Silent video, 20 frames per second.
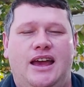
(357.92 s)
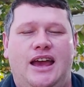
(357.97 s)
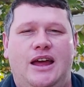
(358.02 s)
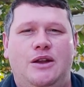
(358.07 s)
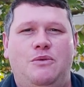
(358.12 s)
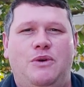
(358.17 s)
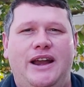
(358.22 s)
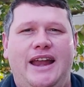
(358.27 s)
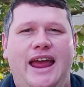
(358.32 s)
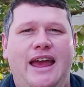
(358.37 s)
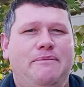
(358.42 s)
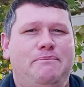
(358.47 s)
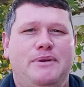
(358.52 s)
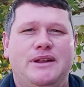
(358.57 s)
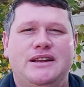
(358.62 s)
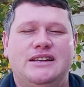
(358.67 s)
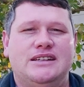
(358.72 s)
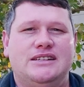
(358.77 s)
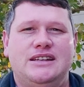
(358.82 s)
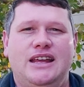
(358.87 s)
And what
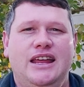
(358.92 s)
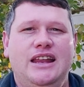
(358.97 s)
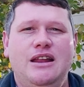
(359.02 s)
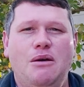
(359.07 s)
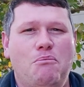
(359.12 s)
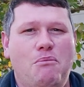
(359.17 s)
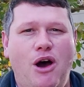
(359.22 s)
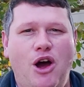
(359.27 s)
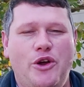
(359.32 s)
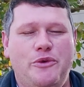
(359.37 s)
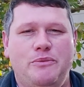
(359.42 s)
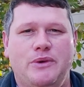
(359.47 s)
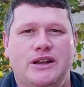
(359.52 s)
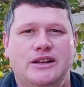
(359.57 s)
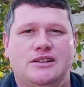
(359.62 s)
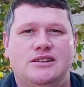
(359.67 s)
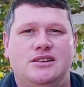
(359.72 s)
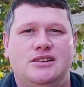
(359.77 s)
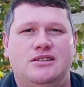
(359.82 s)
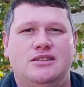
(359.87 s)
happened is in a
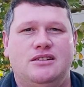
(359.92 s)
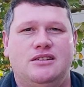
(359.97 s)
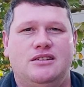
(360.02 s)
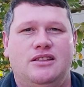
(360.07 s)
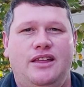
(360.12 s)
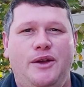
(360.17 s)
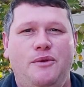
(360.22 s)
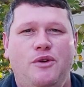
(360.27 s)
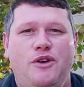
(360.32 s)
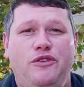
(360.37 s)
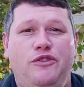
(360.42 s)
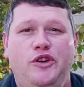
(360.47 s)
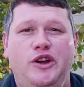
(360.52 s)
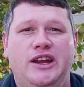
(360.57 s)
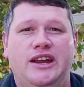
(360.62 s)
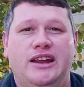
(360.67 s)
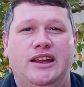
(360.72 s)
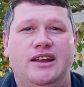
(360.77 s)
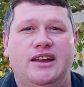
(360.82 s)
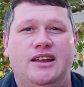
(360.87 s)
moment, they were
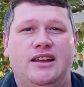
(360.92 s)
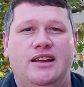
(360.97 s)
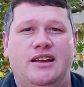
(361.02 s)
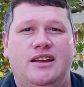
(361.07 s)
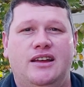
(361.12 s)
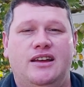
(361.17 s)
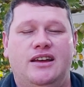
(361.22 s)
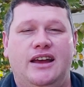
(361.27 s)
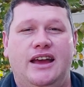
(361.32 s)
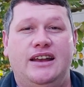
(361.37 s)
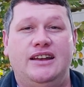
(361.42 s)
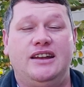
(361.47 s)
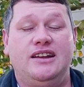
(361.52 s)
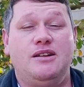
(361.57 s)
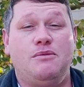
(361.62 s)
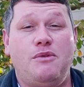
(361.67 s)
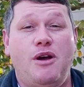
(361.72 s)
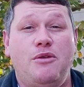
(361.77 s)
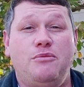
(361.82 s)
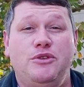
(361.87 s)
free. And
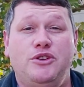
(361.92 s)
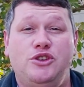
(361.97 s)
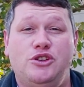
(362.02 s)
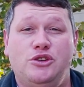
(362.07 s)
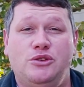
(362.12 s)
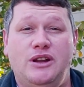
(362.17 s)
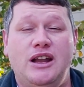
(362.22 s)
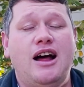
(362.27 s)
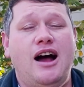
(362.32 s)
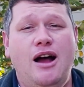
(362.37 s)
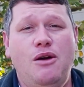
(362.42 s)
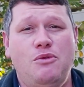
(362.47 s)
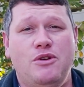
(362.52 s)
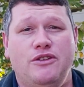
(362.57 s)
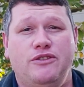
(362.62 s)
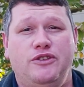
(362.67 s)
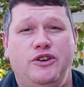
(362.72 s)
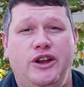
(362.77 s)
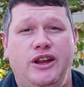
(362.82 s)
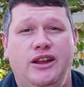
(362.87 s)
in a moment, you and I
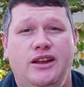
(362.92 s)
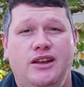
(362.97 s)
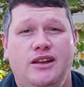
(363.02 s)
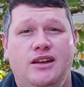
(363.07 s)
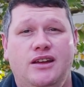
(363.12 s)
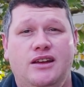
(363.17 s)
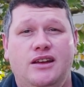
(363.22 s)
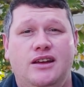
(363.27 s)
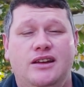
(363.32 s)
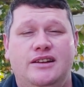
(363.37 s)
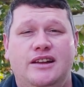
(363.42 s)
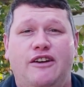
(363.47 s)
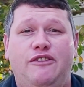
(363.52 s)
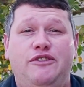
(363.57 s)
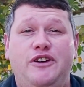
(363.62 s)
were free. Now,